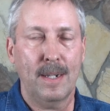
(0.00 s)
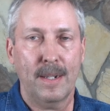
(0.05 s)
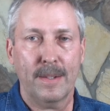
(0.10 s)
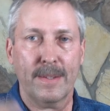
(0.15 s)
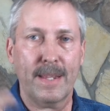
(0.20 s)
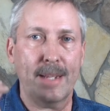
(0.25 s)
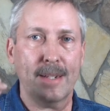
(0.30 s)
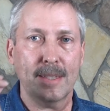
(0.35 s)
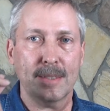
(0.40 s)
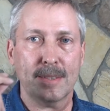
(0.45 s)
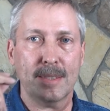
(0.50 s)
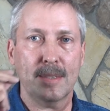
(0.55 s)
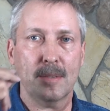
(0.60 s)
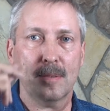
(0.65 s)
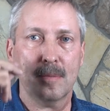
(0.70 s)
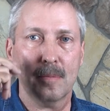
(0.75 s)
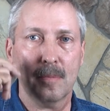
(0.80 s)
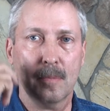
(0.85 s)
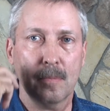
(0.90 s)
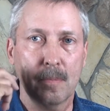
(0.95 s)
that is
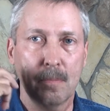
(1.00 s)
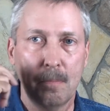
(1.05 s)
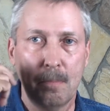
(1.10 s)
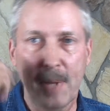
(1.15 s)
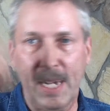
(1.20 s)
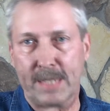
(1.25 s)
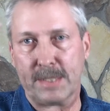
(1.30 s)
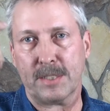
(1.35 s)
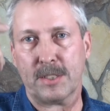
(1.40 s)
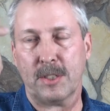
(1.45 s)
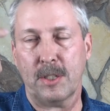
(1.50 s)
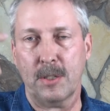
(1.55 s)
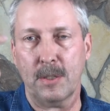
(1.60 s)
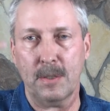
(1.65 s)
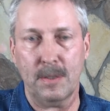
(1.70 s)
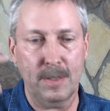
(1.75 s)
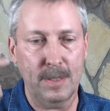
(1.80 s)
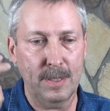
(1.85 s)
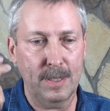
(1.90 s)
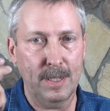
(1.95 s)
in
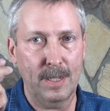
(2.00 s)
Mexico